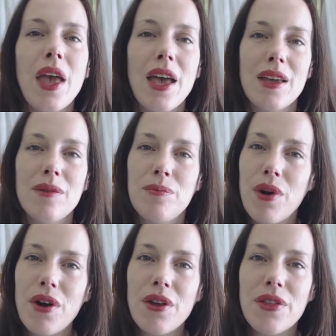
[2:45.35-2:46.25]
And
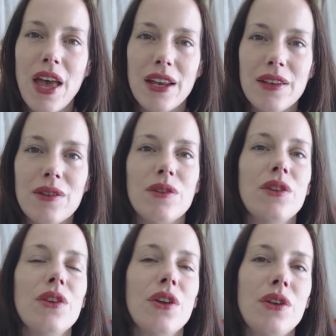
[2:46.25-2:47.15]
bar that,
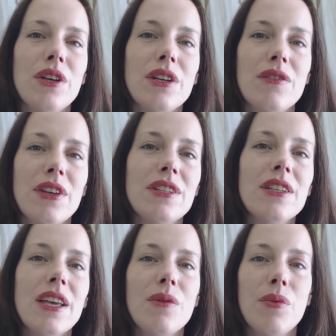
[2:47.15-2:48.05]
you know, you can
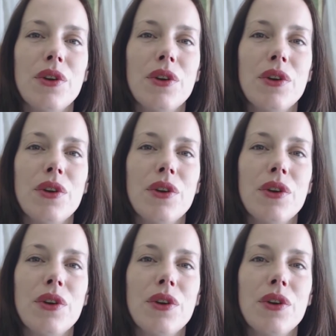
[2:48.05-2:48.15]
investigate